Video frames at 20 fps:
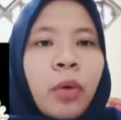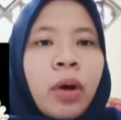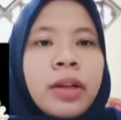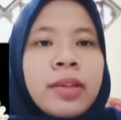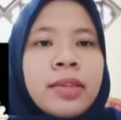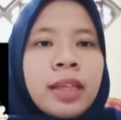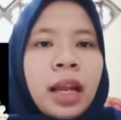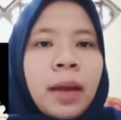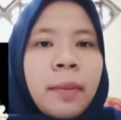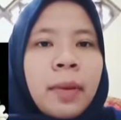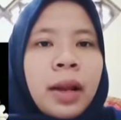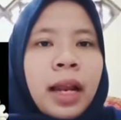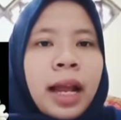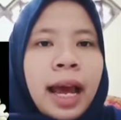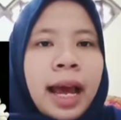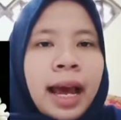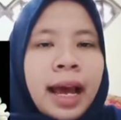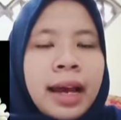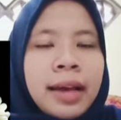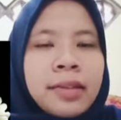one syllable
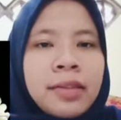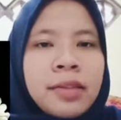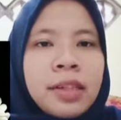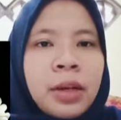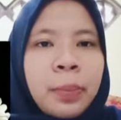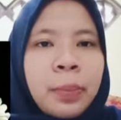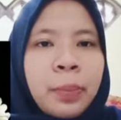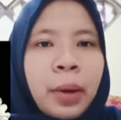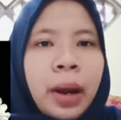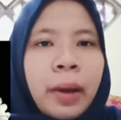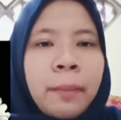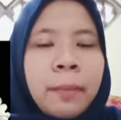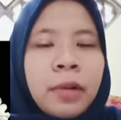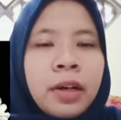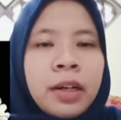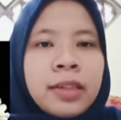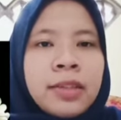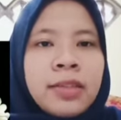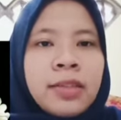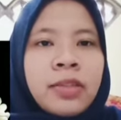has the
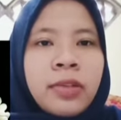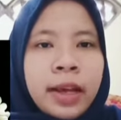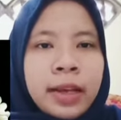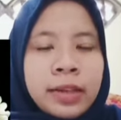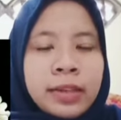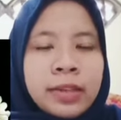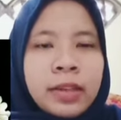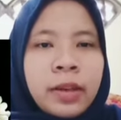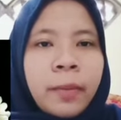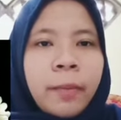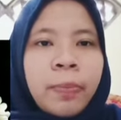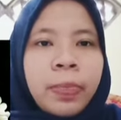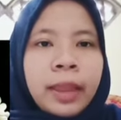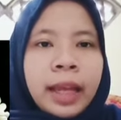primary stress,